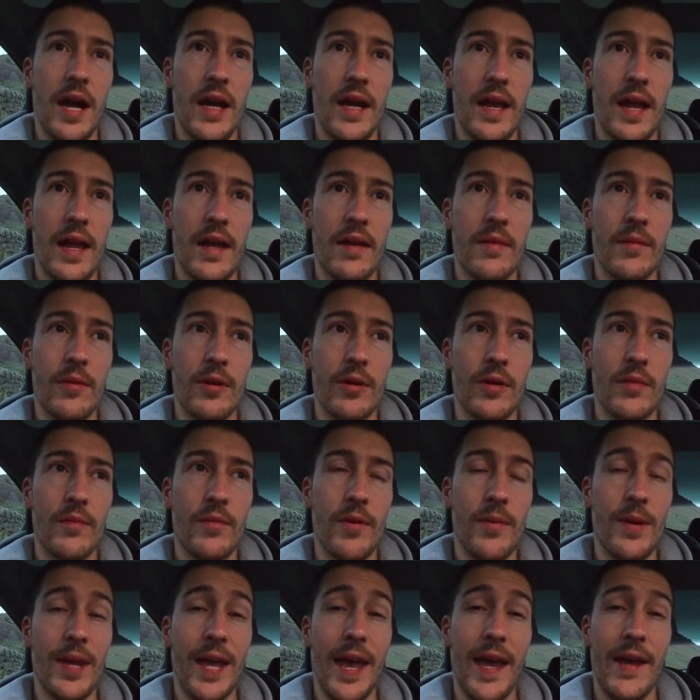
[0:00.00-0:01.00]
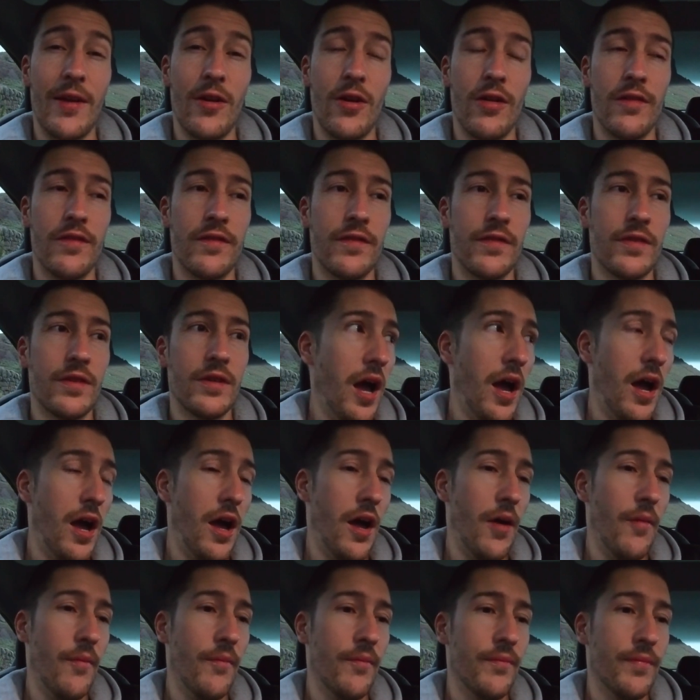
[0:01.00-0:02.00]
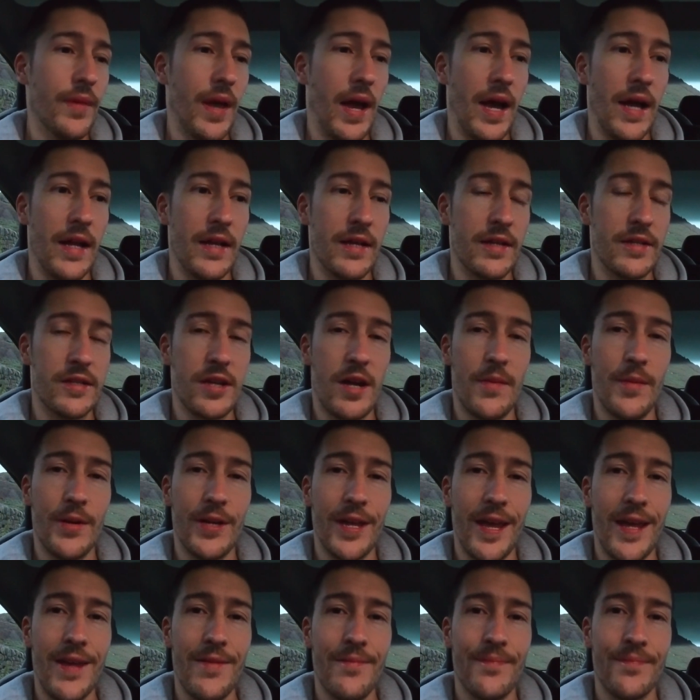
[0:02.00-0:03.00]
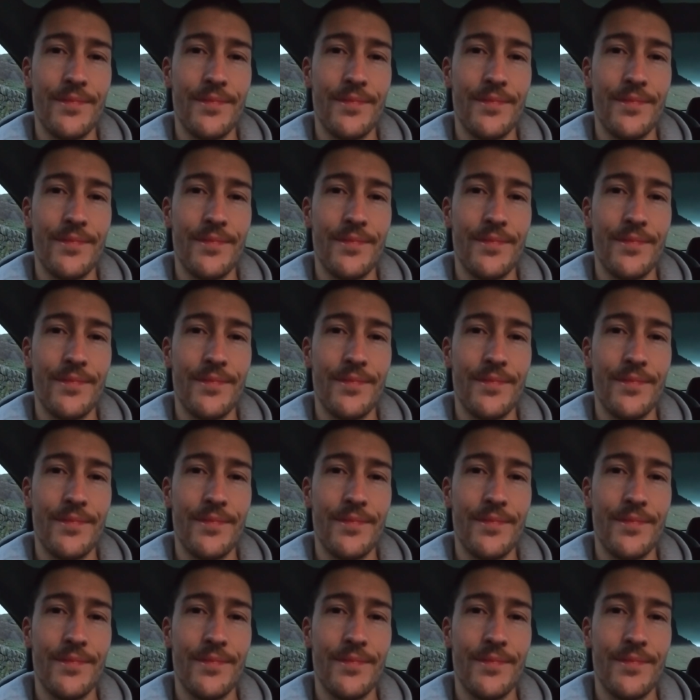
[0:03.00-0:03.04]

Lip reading: and then I'm gonna probably head off and start my day.